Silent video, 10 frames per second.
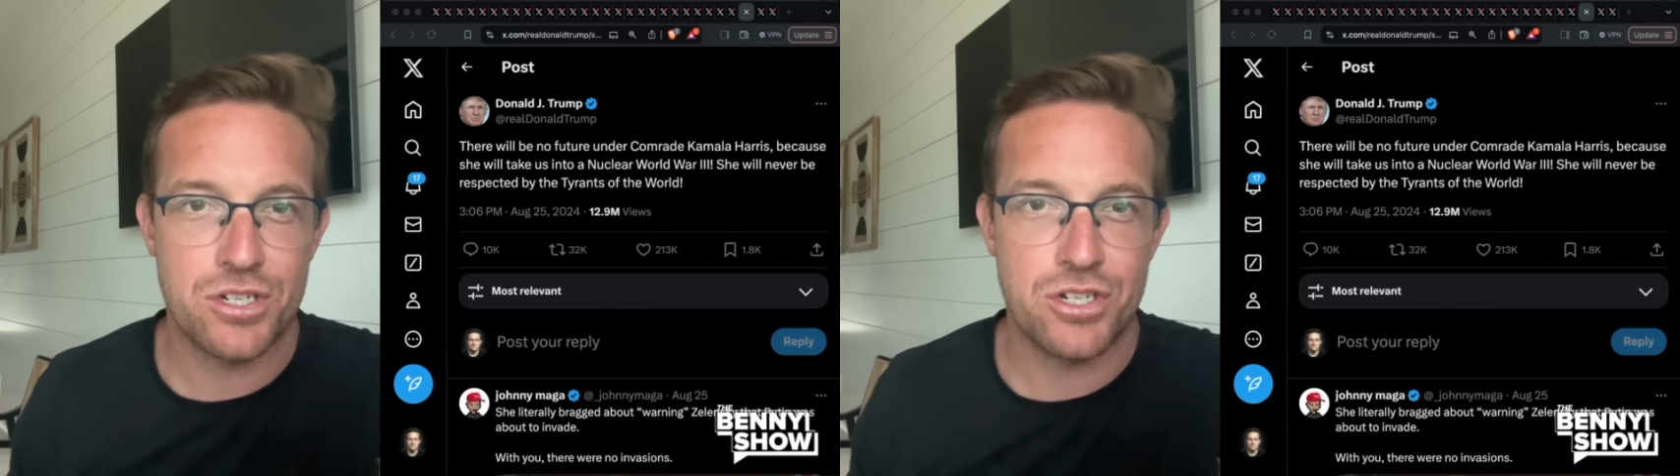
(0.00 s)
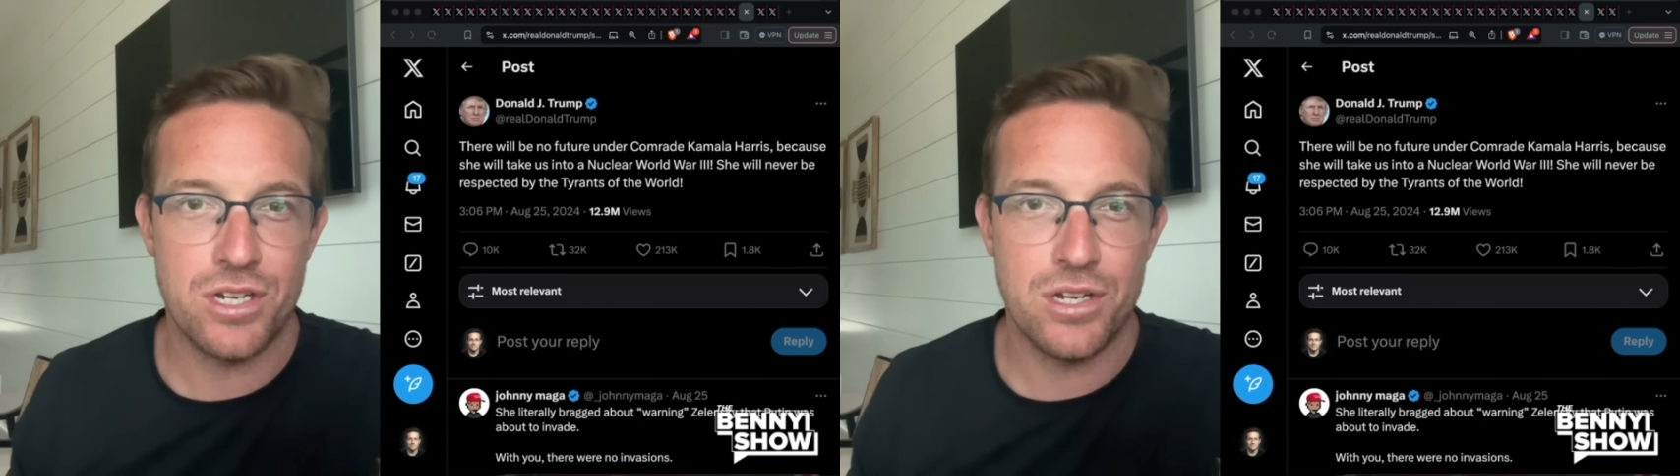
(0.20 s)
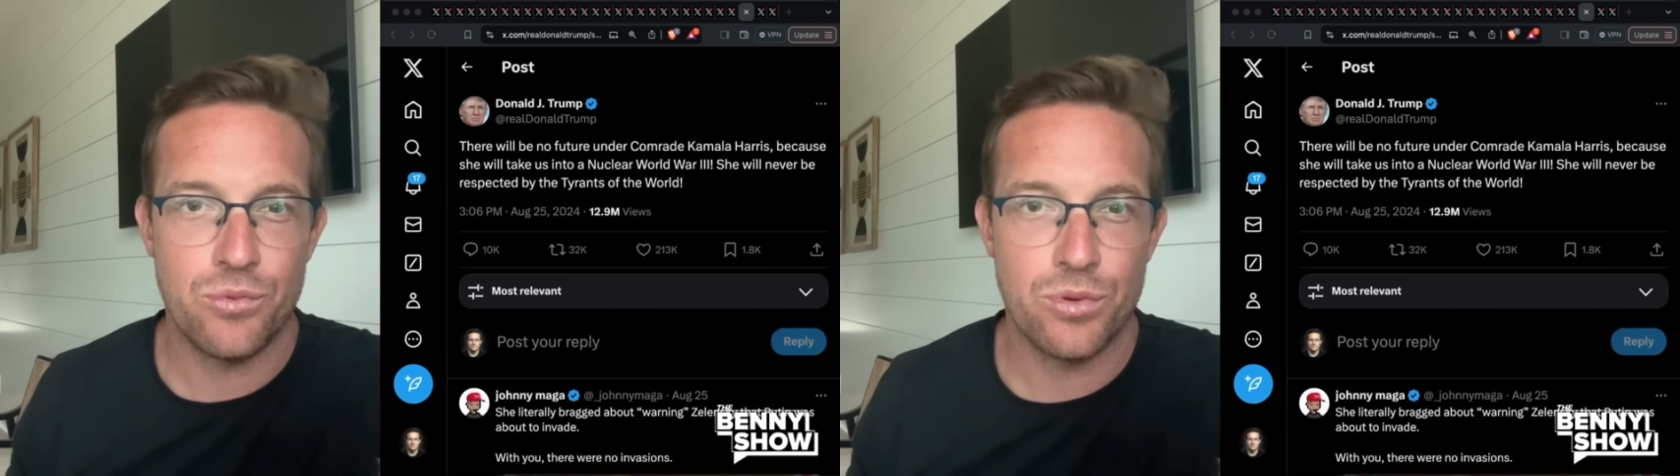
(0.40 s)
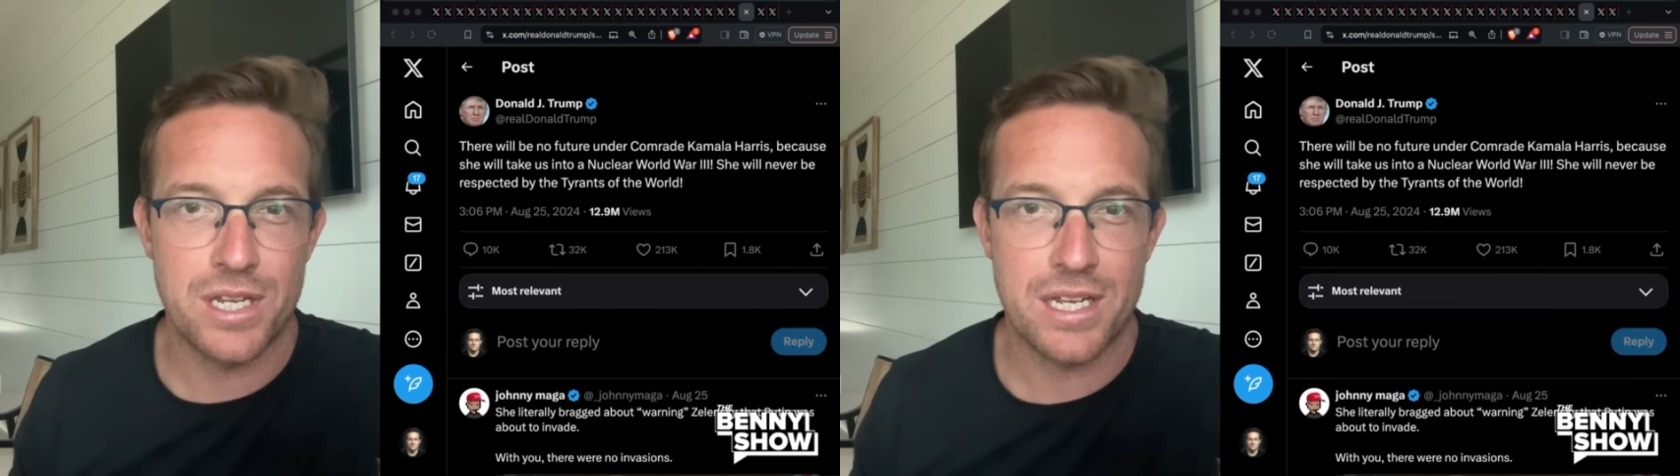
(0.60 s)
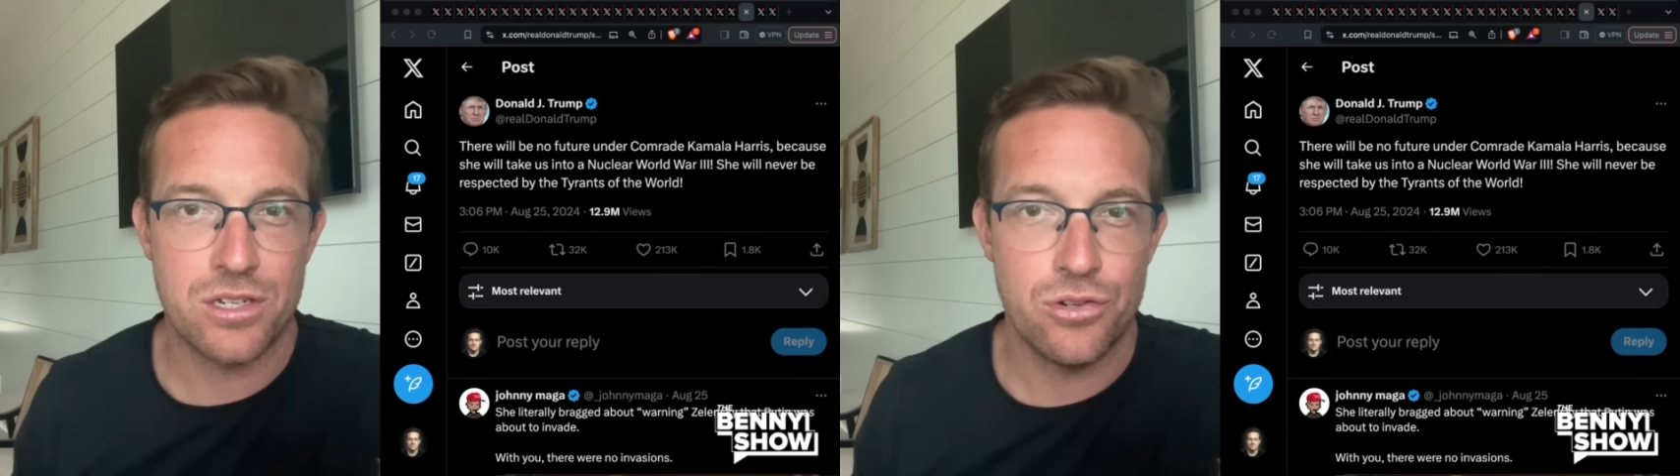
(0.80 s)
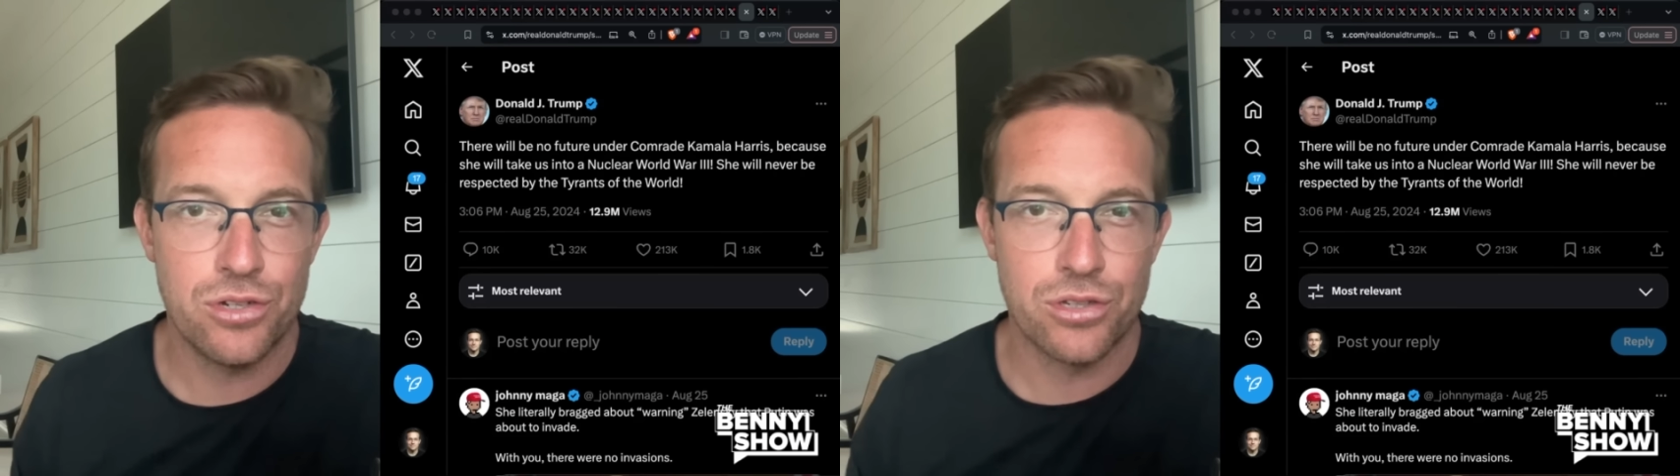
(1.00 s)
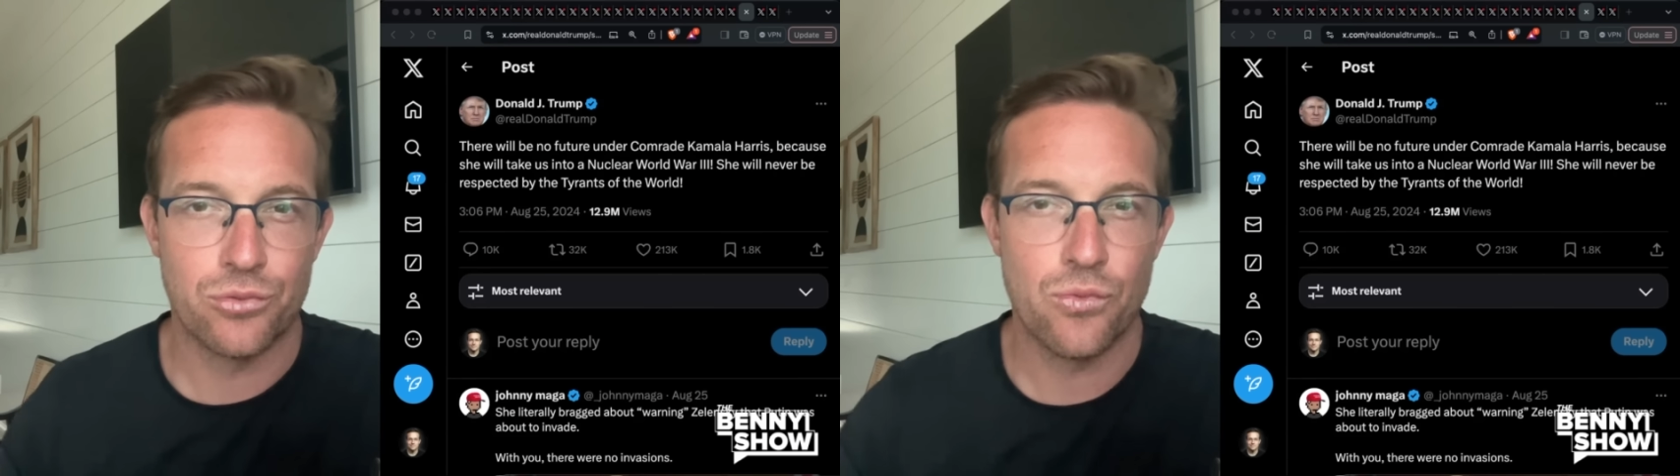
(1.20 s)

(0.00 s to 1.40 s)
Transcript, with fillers: she will take us to nuclear